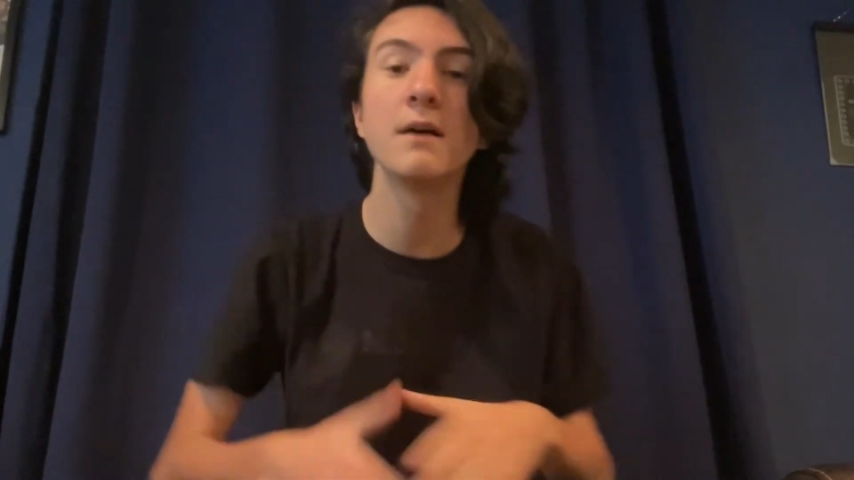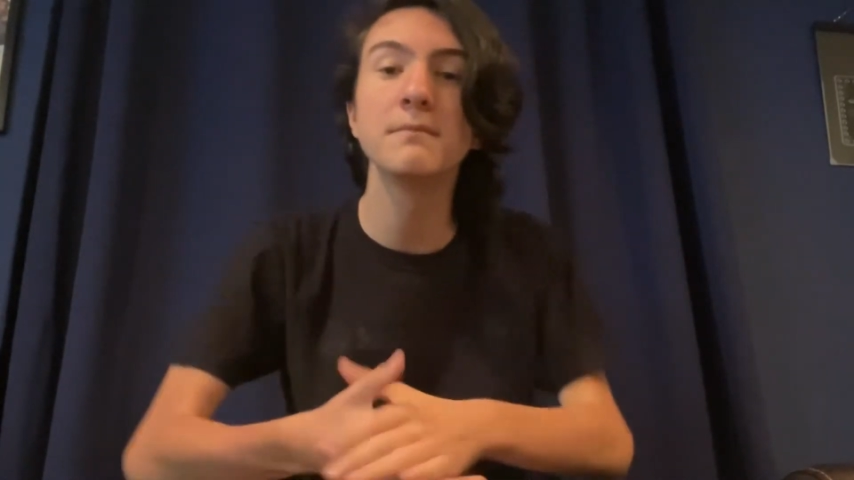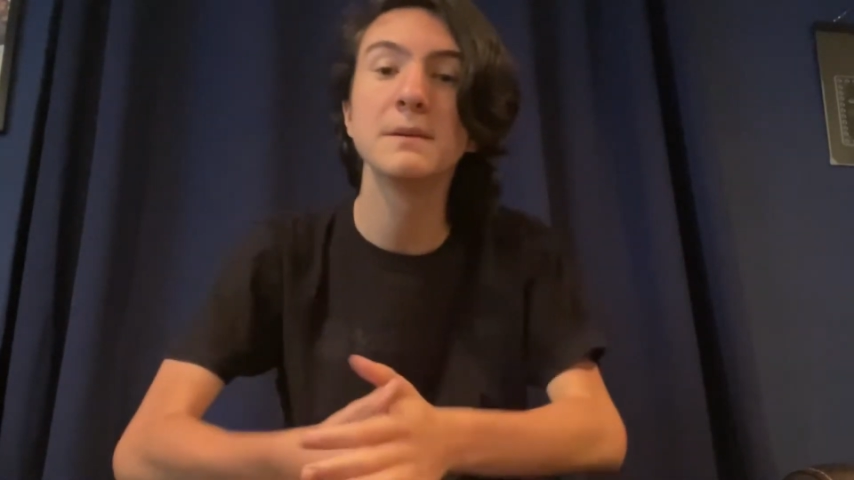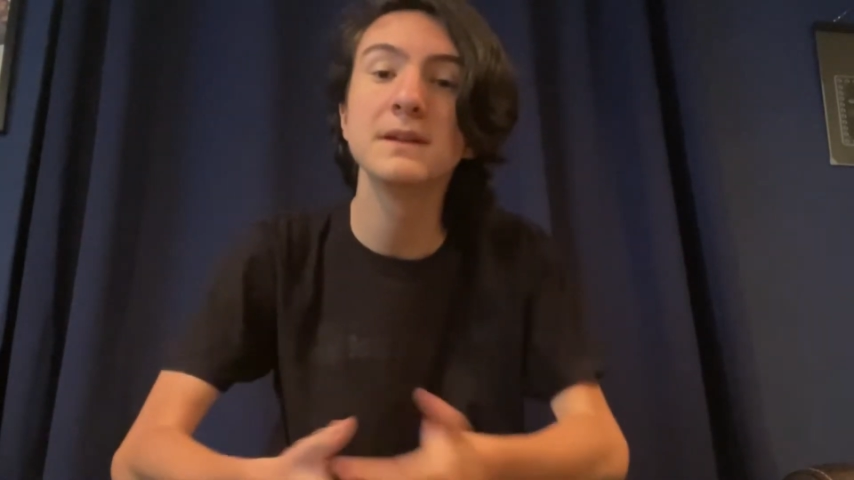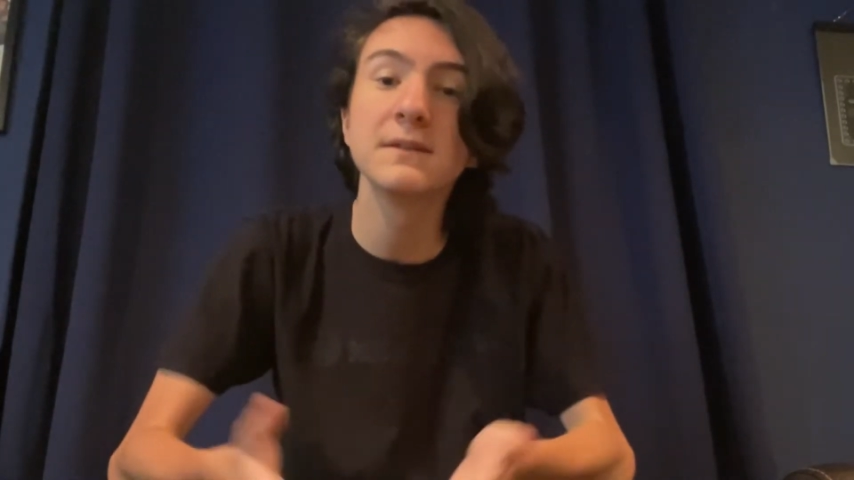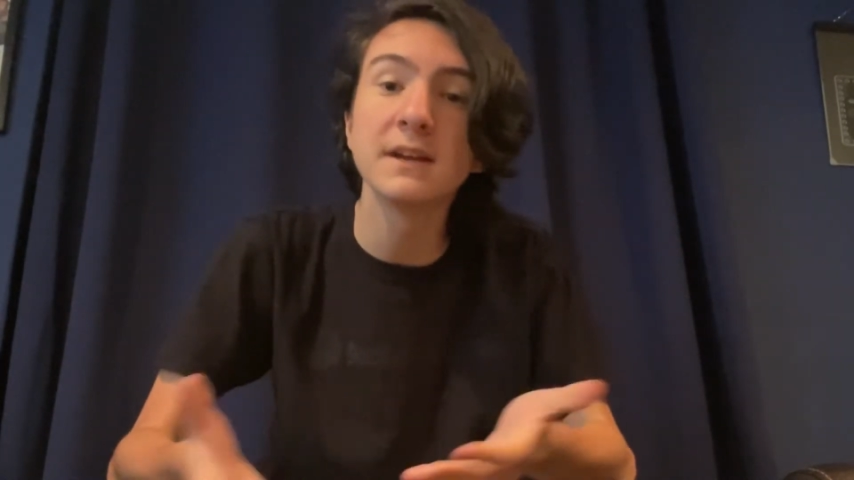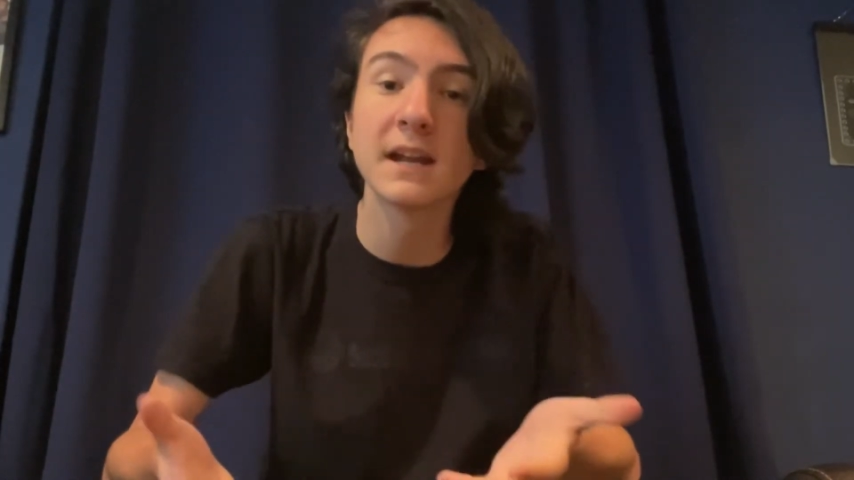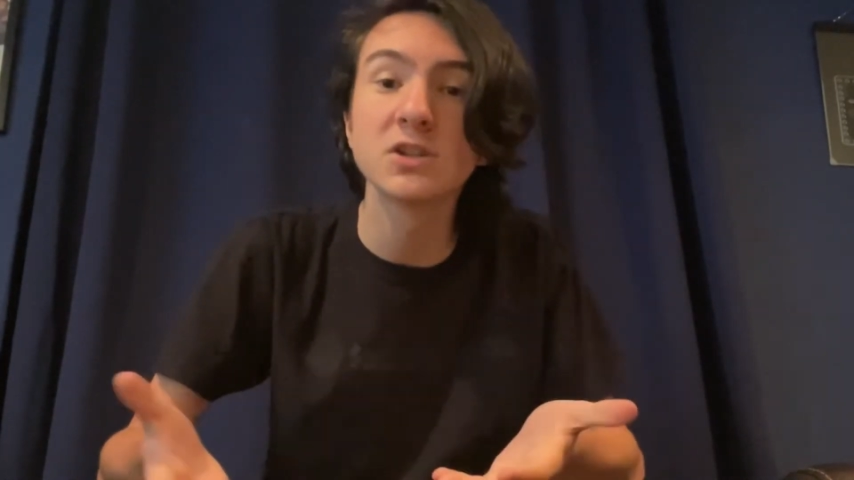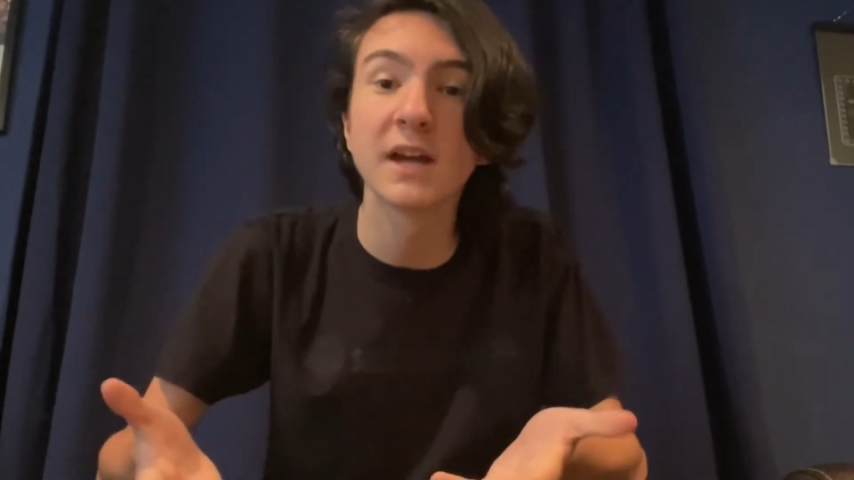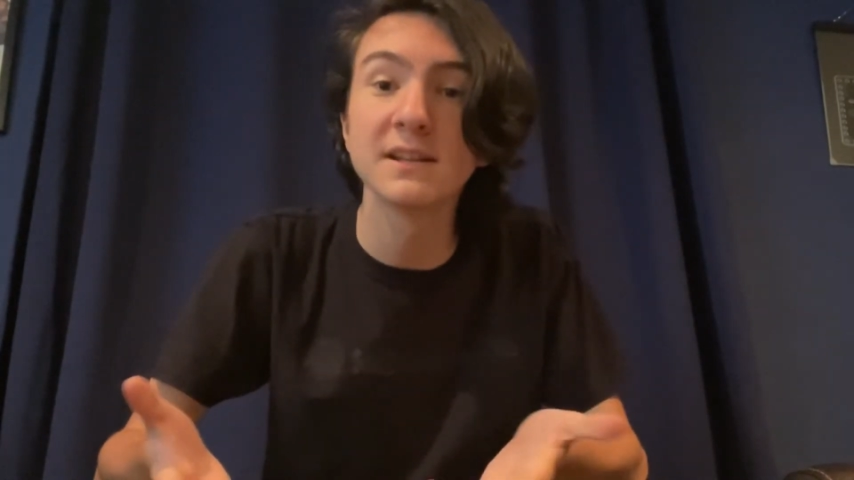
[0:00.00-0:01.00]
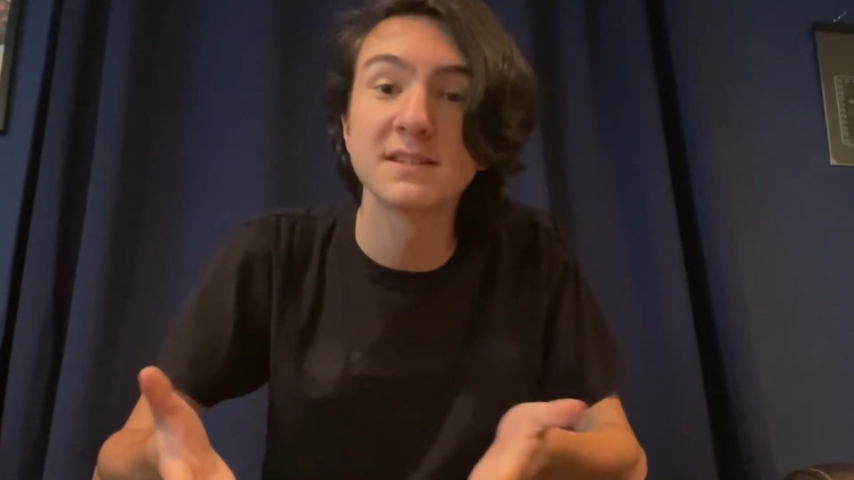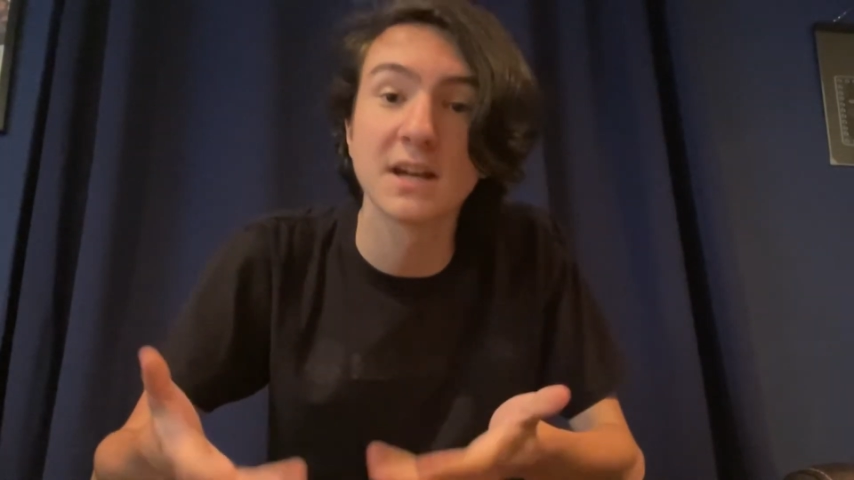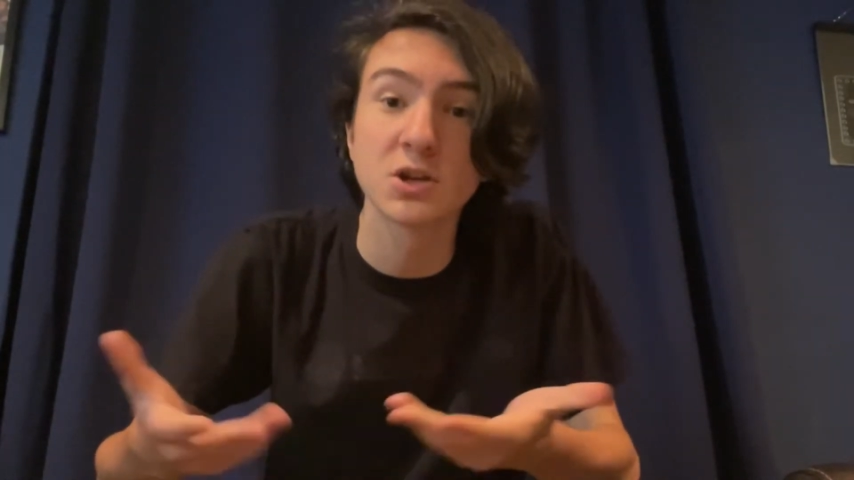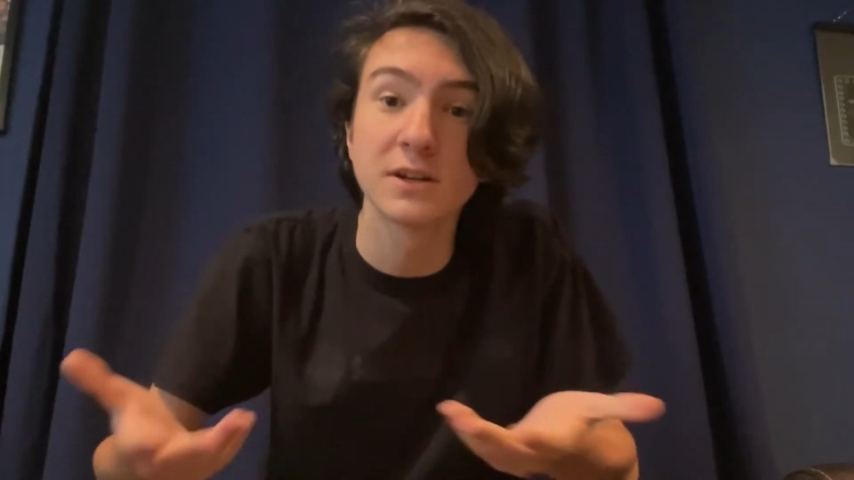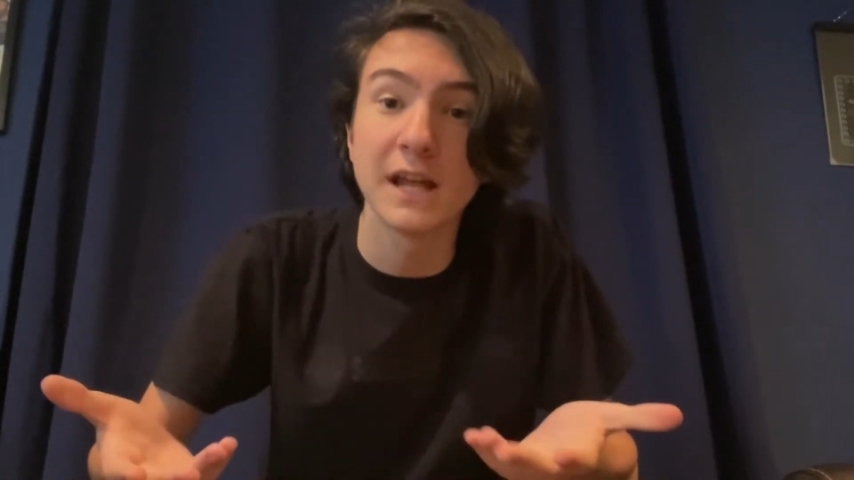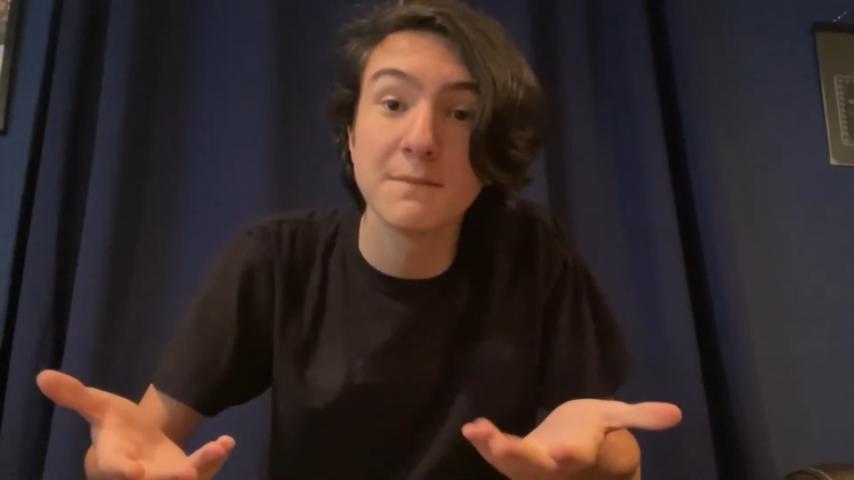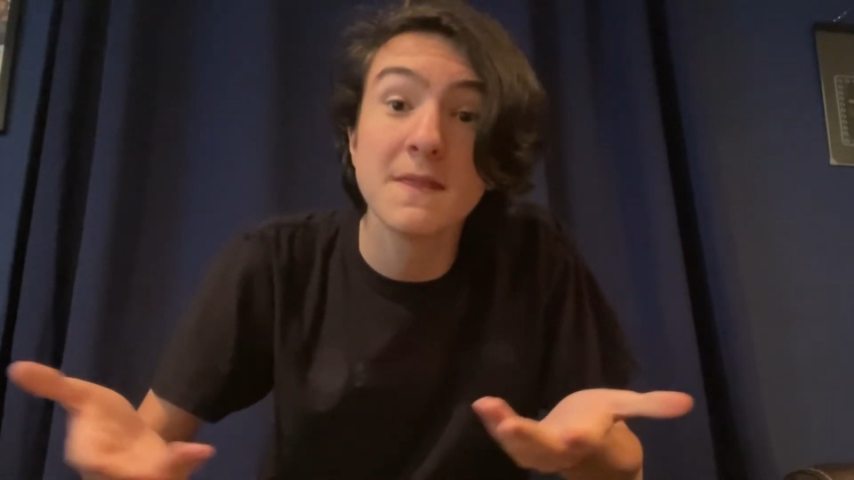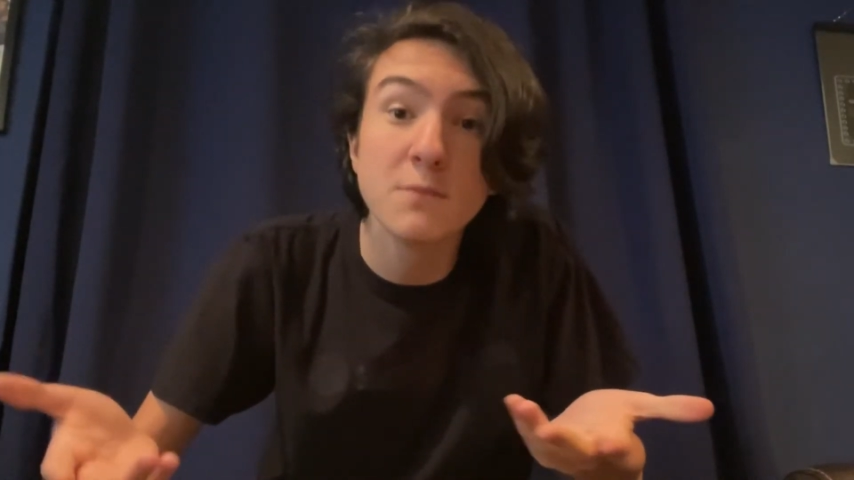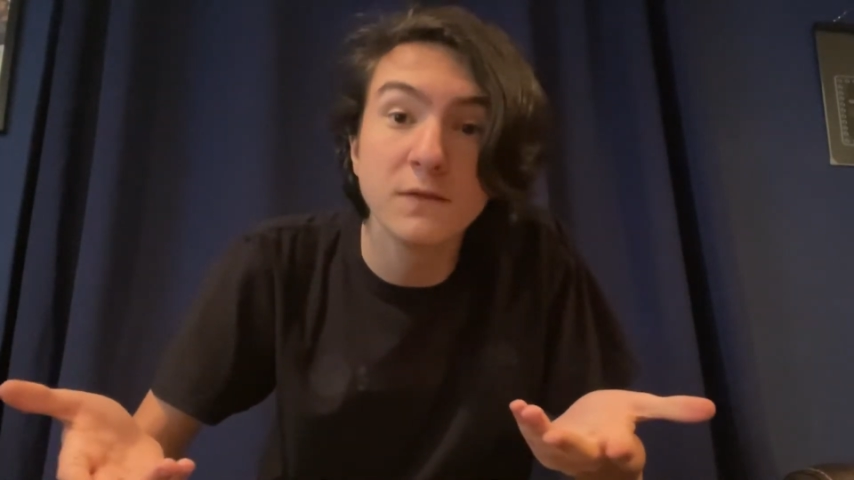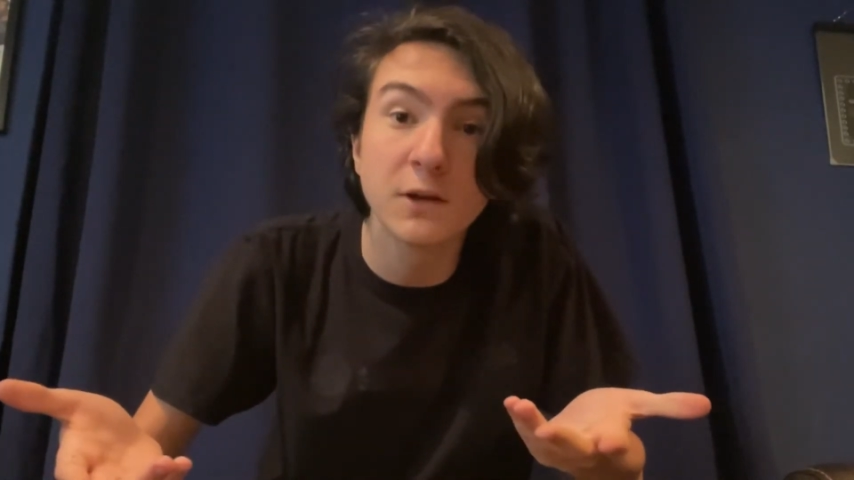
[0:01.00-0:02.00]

maybe even get a chance to get your name in the movie